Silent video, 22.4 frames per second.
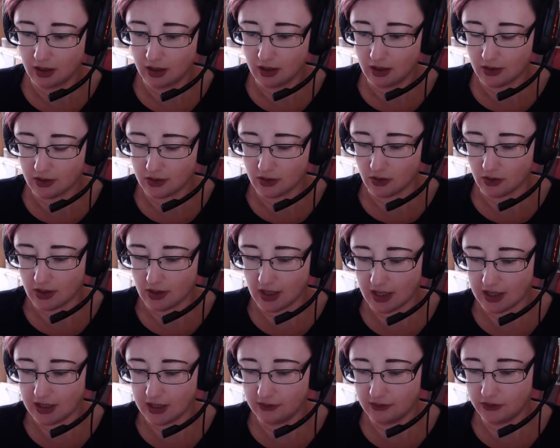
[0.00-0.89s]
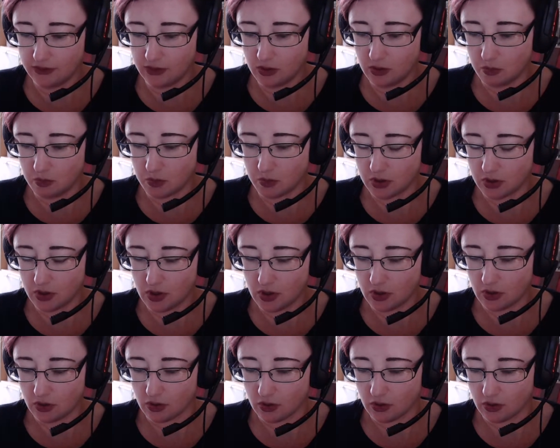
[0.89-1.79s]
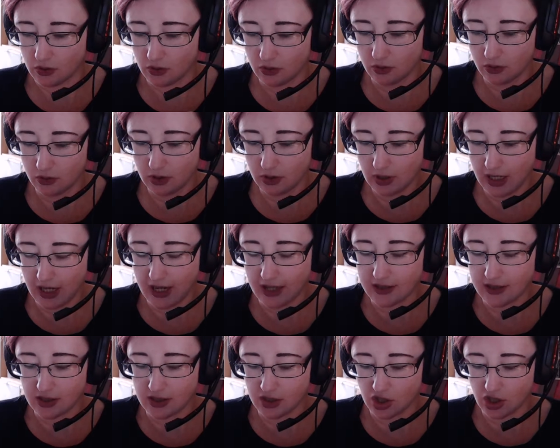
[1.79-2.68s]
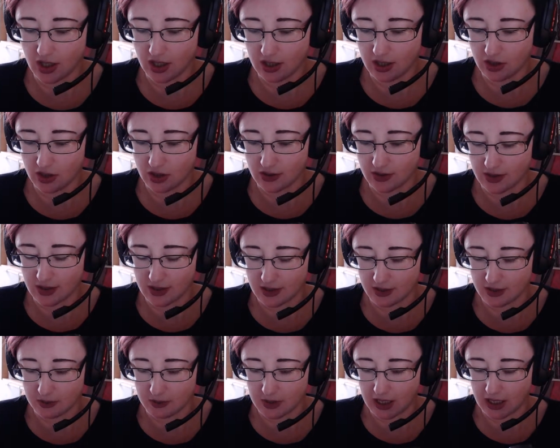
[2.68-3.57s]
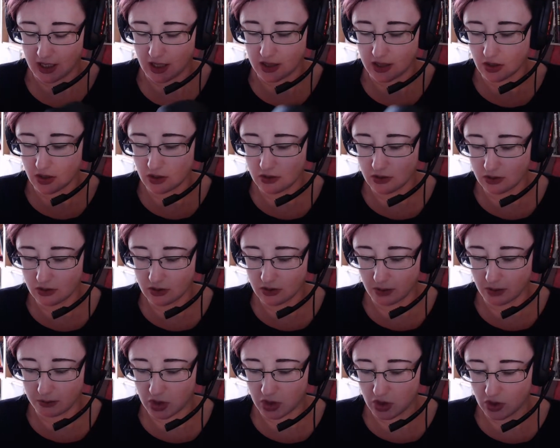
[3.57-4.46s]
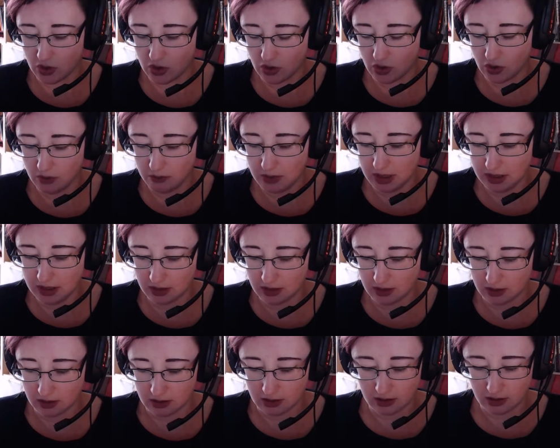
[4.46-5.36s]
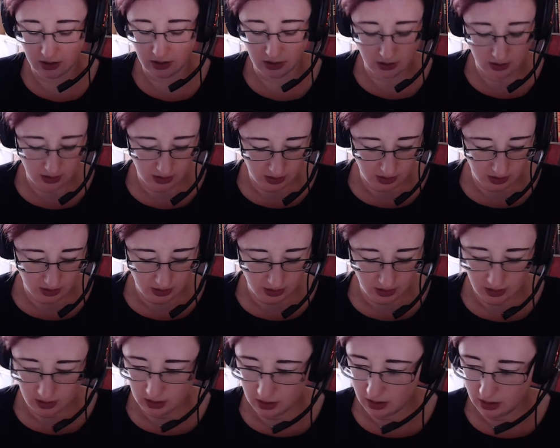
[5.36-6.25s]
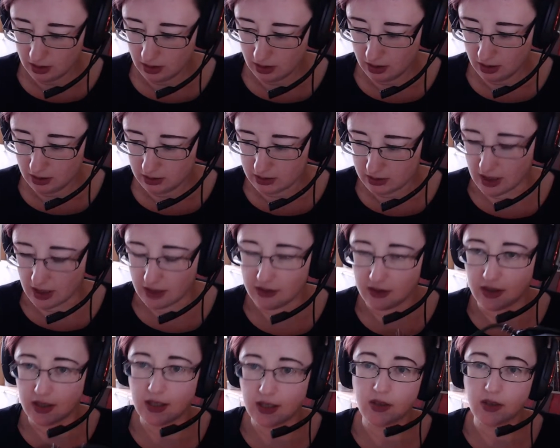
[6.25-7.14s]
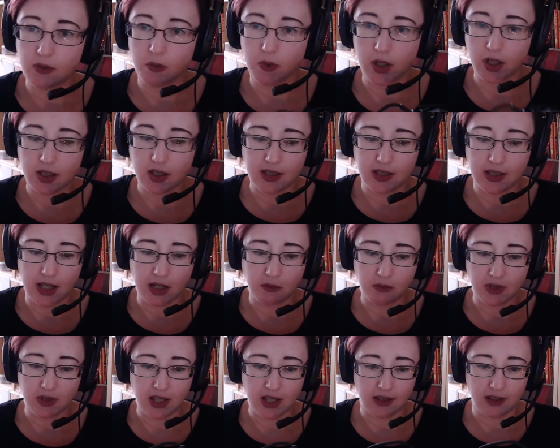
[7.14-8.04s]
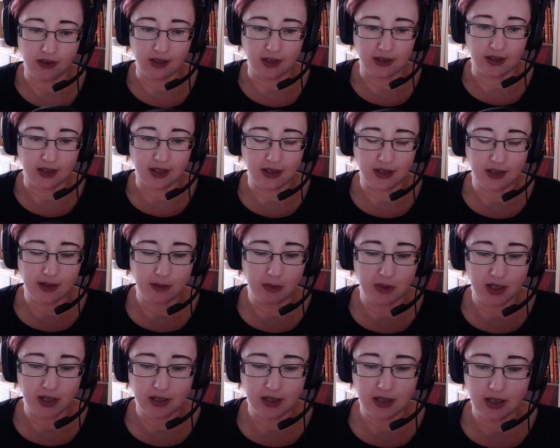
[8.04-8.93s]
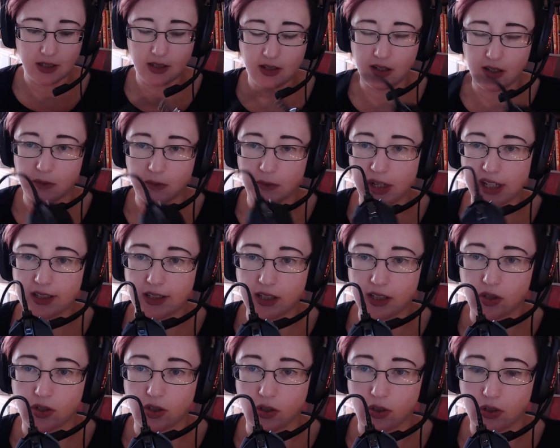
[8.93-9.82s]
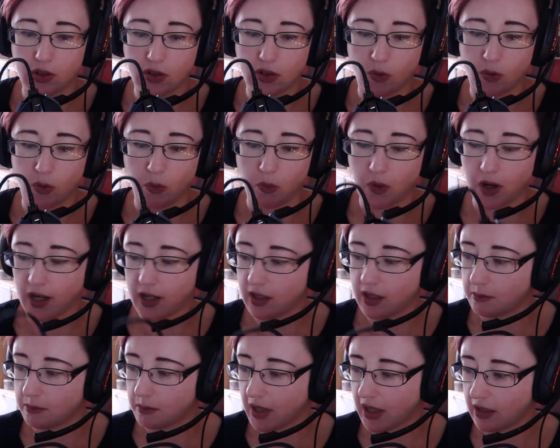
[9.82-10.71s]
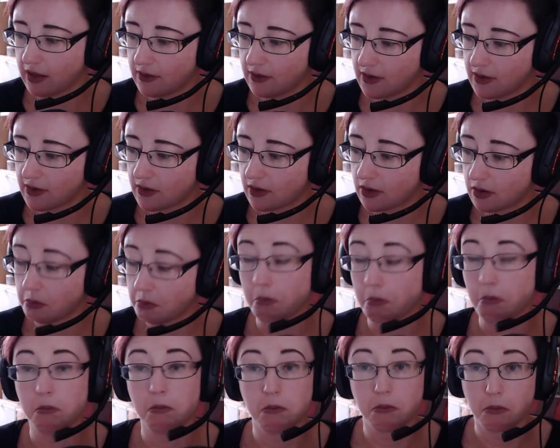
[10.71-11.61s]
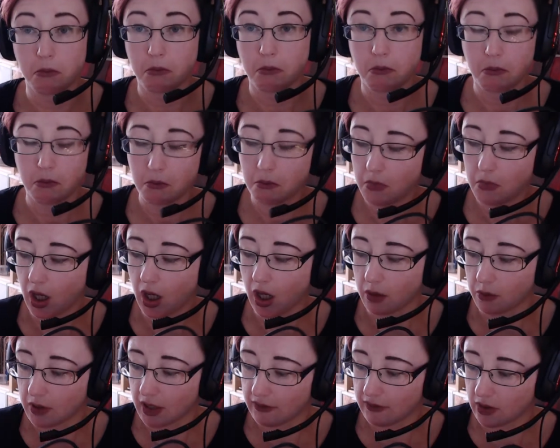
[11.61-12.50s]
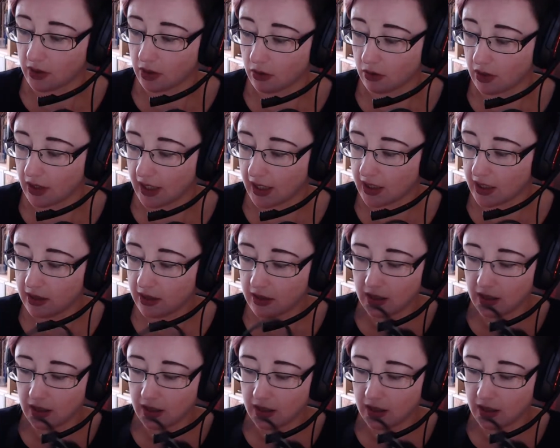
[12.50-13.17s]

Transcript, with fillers: so that if you want to, and it charges this way. I'm assuming that this works then without the sensor plugged in, so you can basically turn it to a wired mouse. I will have a go later.